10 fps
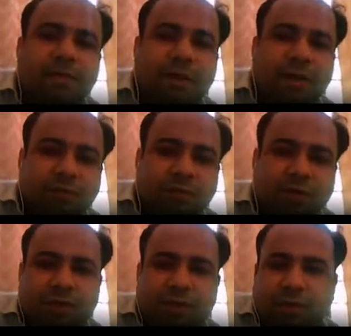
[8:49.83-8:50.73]
by
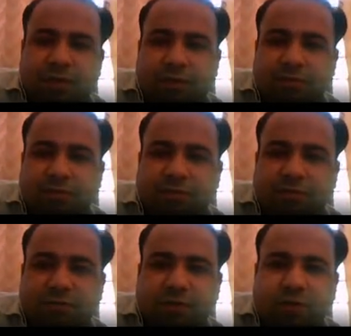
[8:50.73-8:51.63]
removing the,
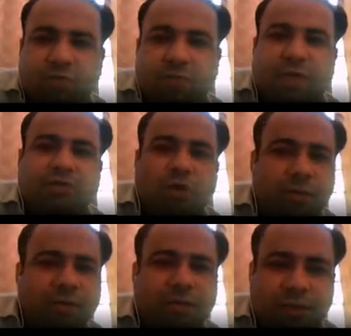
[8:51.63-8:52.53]
or by
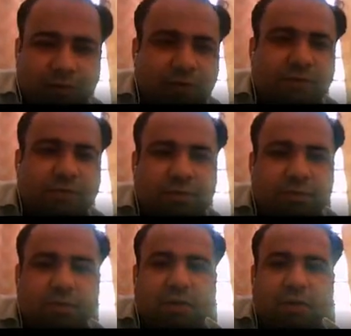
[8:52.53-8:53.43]
chopping the ignorts,
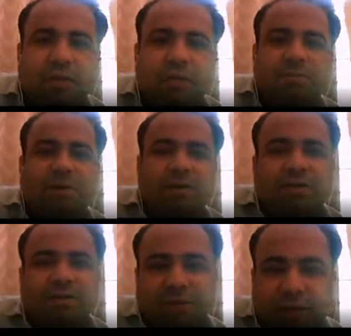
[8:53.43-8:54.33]
but
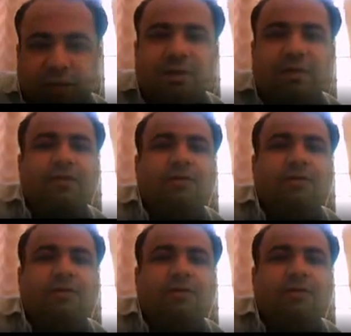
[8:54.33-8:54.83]
still